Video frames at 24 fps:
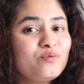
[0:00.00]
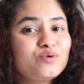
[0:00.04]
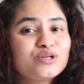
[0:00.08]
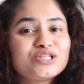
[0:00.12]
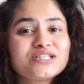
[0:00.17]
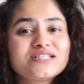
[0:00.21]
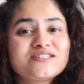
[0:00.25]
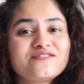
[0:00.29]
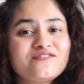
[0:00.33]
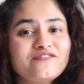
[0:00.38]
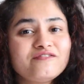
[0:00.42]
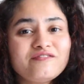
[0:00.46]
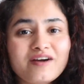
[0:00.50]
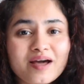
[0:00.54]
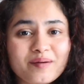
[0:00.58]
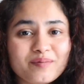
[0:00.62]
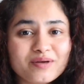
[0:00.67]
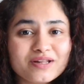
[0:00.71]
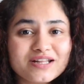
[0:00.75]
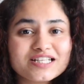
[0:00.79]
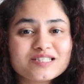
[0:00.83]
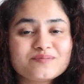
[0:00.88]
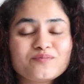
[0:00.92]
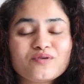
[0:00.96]
which is
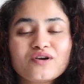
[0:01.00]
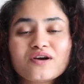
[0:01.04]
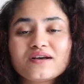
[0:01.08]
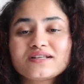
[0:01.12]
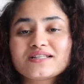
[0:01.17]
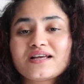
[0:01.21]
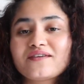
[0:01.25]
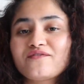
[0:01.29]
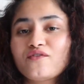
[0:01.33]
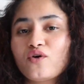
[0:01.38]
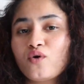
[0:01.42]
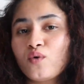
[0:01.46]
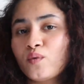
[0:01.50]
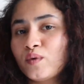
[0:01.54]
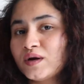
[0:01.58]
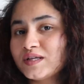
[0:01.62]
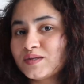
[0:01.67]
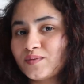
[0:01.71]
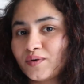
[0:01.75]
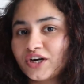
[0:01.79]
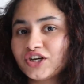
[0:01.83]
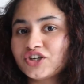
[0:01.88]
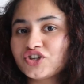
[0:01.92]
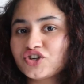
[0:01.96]
fabulous because I've always
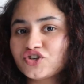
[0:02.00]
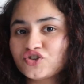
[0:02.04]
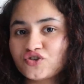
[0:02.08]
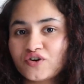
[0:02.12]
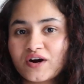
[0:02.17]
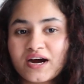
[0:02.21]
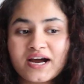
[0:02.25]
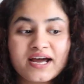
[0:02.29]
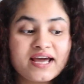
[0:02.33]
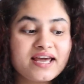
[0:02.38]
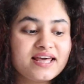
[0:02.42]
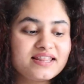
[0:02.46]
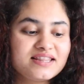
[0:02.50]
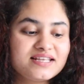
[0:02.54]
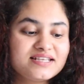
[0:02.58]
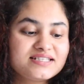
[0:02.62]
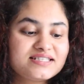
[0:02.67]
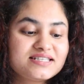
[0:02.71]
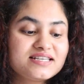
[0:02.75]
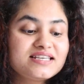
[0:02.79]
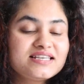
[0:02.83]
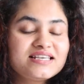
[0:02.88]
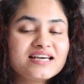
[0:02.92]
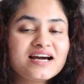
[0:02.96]
wanted to try
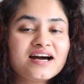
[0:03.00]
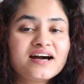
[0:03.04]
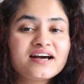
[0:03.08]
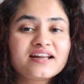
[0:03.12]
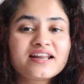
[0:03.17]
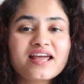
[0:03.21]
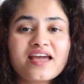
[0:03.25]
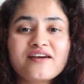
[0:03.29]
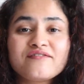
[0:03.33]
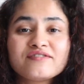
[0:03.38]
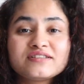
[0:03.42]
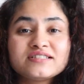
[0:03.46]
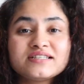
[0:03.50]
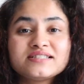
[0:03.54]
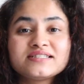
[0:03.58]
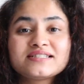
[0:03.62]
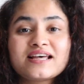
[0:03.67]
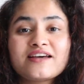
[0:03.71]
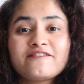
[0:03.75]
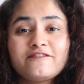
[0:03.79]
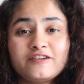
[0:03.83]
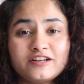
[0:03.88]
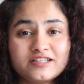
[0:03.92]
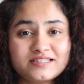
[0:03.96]
this yarn ever since
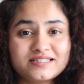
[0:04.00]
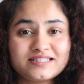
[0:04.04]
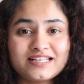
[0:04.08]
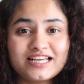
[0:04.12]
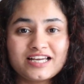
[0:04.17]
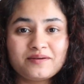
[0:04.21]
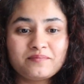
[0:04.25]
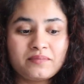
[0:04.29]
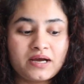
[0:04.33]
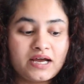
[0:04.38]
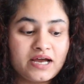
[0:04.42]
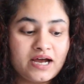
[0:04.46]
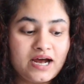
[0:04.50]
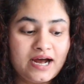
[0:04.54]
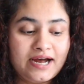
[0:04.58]
I first laid my